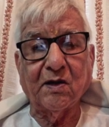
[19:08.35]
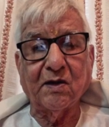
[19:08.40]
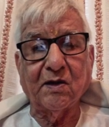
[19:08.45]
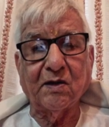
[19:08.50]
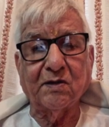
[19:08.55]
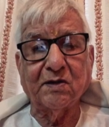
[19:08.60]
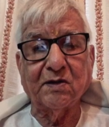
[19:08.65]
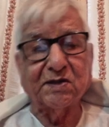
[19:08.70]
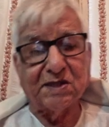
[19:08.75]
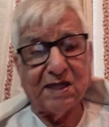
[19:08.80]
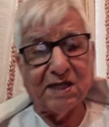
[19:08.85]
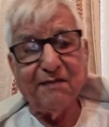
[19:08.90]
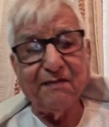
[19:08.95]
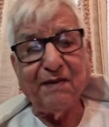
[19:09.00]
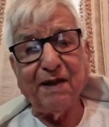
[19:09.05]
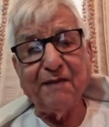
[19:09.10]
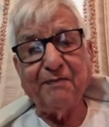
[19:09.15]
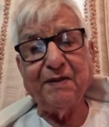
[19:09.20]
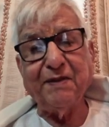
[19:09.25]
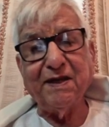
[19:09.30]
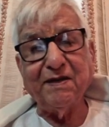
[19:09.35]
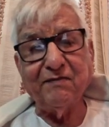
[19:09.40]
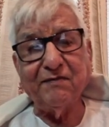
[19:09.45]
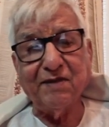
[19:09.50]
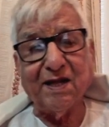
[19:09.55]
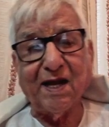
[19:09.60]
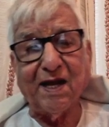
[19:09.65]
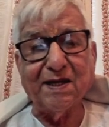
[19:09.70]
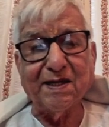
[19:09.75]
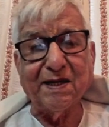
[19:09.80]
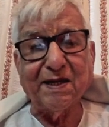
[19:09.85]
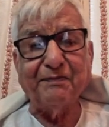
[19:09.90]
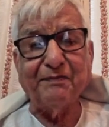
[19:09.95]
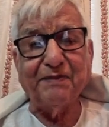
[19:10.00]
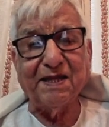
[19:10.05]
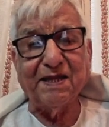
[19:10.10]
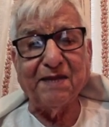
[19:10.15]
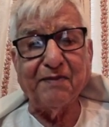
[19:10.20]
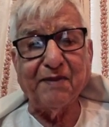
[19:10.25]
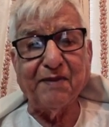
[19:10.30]
The same happened with the Hatha
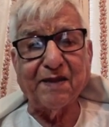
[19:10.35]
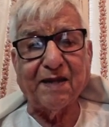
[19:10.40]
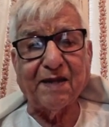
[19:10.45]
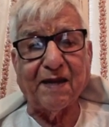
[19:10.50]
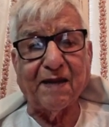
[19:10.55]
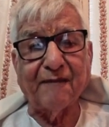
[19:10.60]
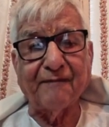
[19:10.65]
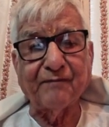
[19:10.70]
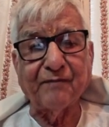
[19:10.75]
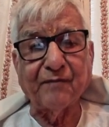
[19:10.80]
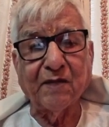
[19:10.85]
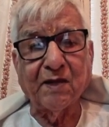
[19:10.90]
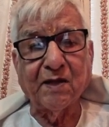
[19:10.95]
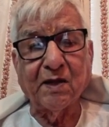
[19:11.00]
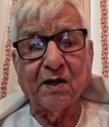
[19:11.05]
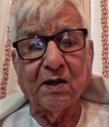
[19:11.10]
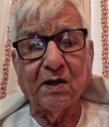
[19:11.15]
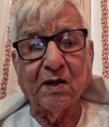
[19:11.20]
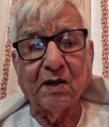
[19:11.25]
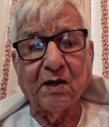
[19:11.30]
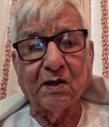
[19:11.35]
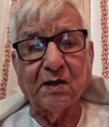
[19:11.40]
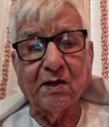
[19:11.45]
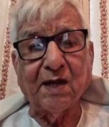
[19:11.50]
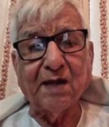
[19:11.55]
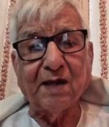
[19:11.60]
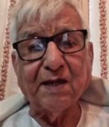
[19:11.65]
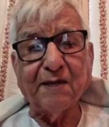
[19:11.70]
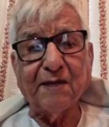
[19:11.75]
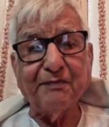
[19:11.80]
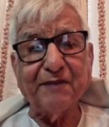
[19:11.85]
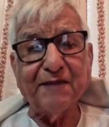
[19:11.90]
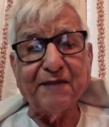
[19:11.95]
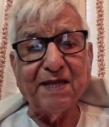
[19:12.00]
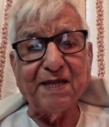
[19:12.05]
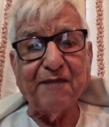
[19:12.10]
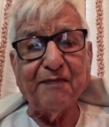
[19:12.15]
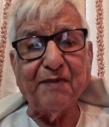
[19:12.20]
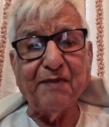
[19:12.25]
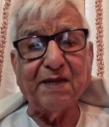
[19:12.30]
Pradipika. The Hatha
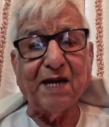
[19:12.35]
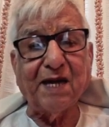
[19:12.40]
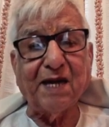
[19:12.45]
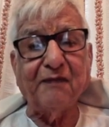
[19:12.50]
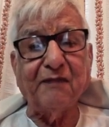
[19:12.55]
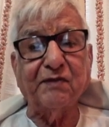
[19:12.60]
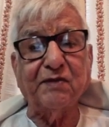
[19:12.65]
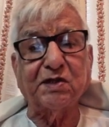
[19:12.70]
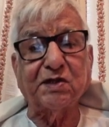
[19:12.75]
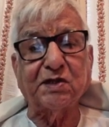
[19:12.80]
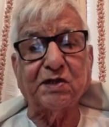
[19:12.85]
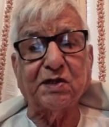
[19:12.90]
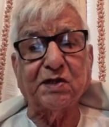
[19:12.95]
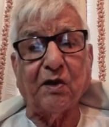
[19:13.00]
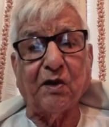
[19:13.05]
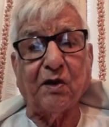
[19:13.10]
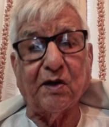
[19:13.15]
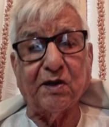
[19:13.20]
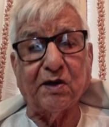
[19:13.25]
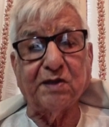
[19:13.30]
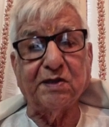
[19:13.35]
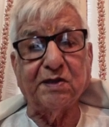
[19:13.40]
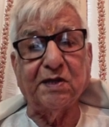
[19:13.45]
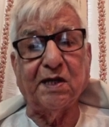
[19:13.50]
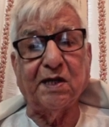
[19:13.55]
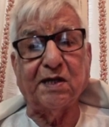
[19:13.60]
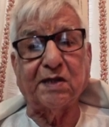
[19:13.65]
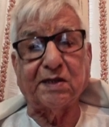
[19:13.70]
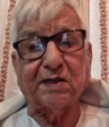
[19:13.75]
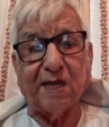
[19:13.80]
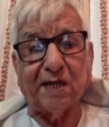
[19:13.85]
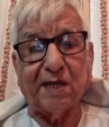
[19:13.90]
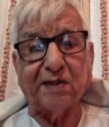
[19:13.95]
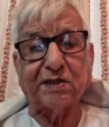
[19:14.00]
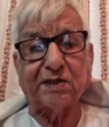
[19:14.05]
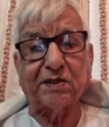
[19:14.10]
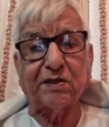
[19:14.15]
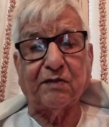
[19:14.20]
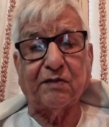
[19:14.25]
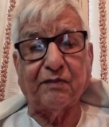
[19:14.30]
Pradipika, which is the original
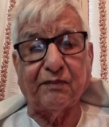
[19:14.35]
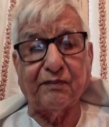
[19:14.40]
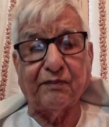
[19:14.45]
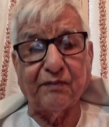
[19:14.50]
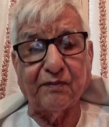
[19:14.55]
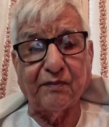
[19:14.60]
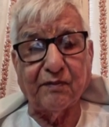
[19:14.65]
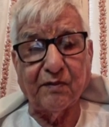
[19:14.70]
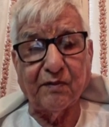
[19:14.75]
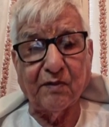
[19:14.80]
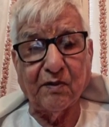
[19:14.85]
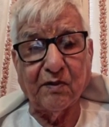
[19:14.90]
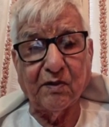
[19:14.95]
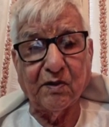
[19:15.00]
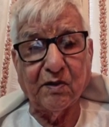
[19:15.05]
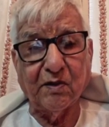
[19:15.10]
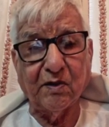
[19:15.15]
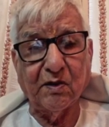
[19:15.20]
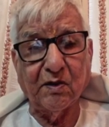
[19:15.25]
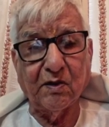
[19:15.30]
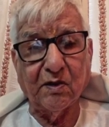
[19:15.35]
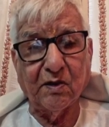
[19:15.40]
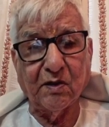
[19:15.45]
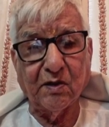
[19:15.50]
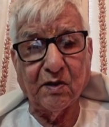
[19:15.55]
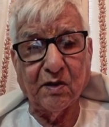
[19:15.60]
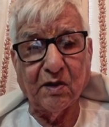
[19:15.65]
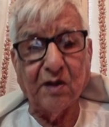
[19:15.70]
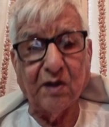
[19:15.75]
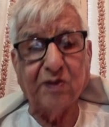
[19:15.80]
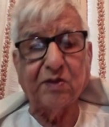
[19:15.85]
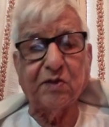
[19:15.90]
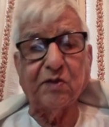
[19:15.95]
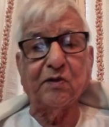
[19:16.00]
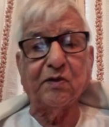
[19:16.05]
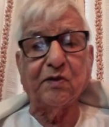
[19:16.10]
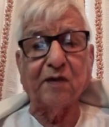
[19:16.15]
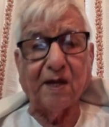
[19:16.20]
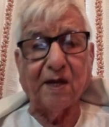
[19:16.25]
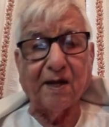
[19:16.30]
text of Hatha
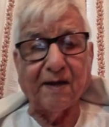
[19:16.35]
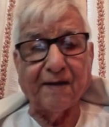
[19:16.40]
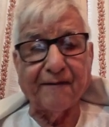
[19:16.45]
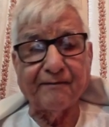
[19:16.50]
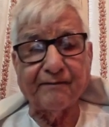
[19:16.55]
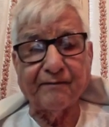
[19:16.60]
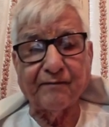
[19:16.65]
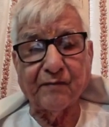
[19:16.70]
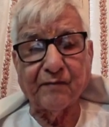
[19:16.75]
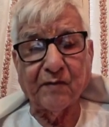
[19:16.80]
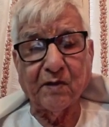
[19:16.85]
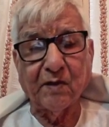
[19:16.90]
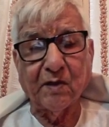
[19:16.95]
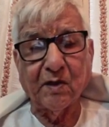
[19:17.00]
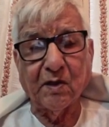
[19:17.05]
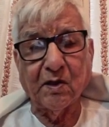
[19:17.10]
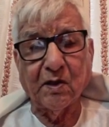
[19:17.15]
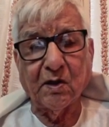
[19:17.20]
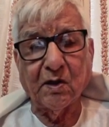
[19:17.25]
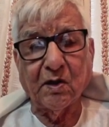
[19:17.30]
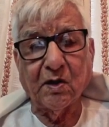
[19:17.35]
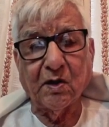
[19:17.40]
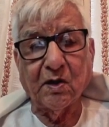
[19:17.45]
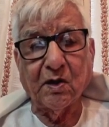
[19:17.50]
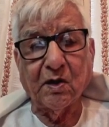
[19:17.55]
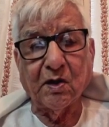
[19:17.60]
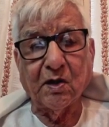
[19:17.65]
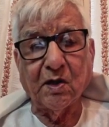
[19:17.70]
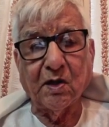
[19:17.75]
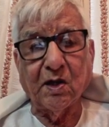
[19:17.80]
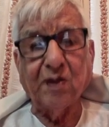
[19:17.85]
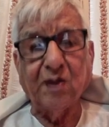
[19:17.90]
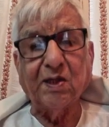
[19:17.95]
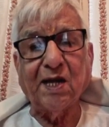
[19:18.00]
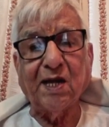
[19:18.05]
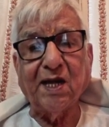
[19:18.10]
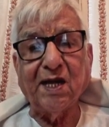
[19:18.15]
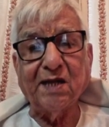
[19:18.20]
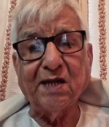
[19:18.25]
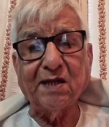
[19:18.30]
Yoga, it
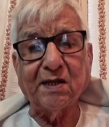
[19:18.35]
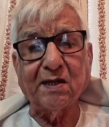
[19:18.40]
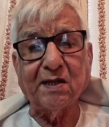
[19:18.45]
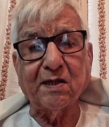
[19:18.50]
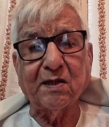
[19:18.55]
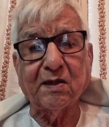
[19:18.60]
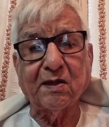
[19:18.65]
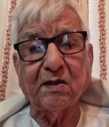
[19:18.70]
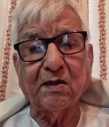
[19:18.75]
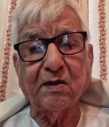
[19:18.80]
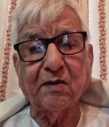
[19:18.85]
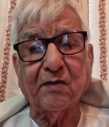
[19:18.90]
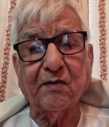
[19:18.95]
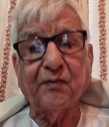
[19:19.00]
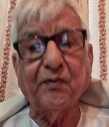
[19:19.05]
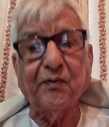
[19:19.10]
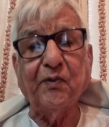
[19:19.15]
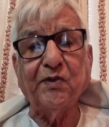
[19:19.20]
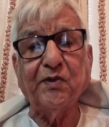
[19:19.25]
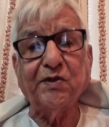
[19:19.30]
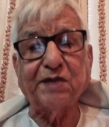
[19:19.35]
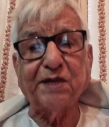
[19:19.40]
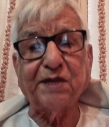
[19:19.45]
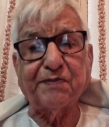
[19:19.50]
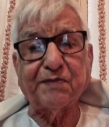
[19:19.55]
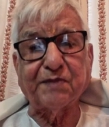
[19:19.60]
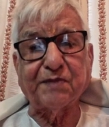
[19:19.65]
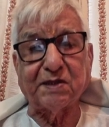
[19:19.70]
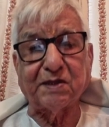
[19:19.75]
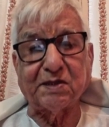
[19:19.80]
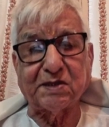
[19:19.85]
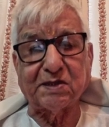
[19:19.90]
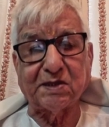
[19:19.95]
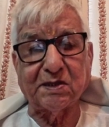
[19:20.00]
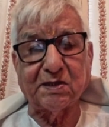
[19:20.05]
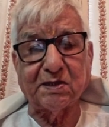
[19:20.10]
had four chapters.